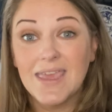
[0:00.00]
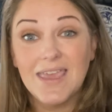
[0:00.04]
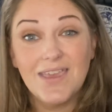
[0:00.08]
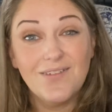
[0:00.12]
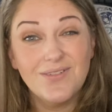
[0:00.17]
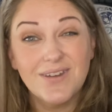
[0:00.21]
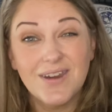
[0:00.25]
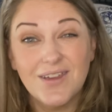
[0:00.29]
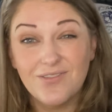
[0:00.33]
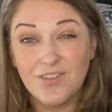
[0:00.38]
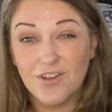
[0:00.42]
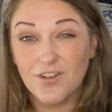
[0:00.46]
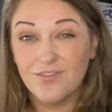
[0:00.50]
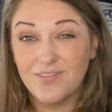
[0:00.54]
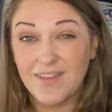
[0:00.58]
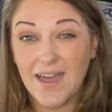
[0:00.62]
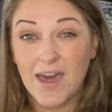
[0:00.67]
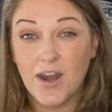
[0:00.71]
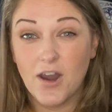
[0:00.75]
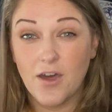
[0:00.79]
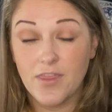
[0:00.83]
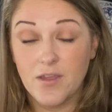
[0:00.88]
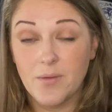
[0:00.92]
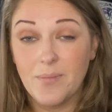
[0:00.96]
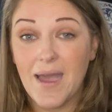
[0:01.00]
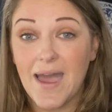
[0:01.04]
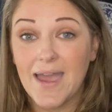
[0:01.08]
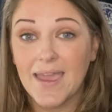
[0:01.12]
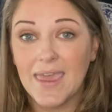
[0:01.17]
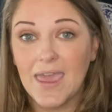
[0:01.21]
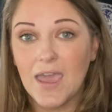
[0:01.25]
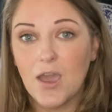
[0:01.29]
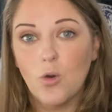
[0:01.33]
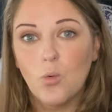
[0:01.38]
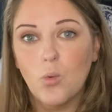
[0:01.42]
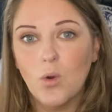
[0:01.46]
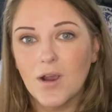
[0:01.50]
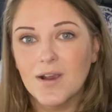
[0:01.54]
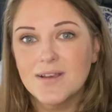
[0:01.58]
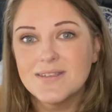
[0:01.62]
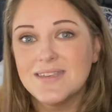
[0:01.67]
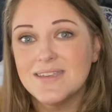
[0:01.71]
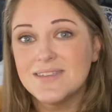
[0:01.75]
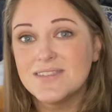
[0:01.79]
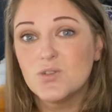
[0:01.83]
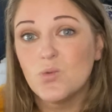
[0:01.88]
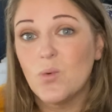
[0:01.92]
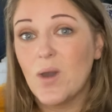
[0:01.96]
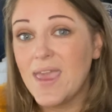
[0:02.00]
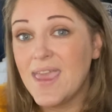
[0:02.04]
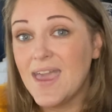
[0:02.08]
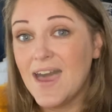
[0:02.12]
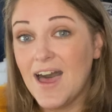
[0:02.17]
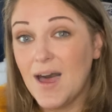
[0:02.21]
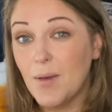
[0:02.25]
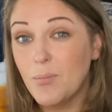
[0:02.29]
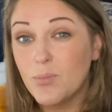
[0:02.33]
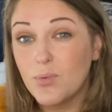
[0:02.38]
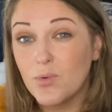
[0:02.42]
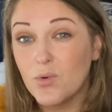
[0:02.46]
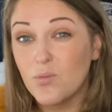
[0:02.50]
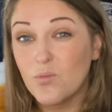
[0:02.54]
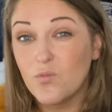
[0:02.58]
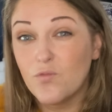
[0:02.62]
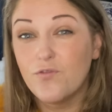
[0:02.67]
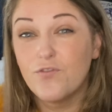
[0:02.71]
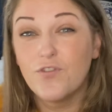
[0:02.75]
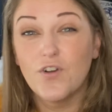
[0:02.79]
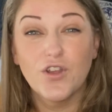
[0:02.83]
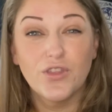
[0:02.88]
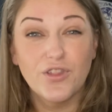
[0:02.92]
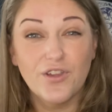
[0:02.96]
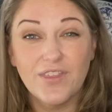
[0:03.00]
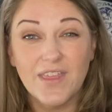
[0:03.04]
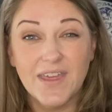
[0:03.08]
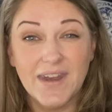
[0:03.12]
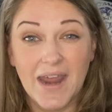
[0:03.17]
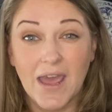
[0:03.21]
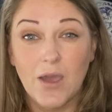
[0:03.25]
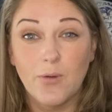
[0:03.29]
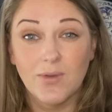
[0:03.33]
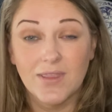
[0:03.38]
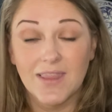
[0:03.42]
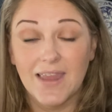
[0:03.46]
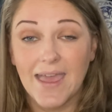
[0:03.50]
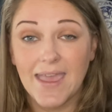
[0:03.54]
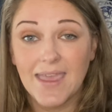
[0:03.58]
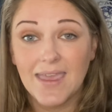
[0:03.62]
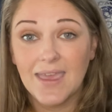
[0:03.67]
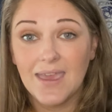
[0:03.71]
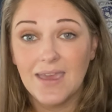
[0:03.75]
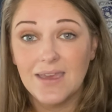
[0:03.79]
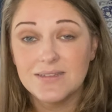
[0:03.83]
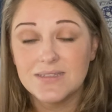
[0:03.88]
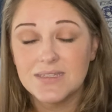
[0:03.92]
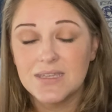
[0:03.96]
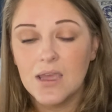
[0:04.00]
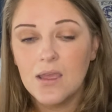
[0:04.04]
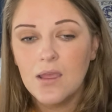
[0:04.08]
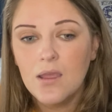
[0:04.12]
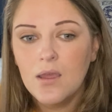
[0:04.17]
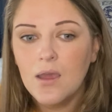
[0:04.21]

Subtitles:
Even if they're flat on their back, it works its way up further than I would like it.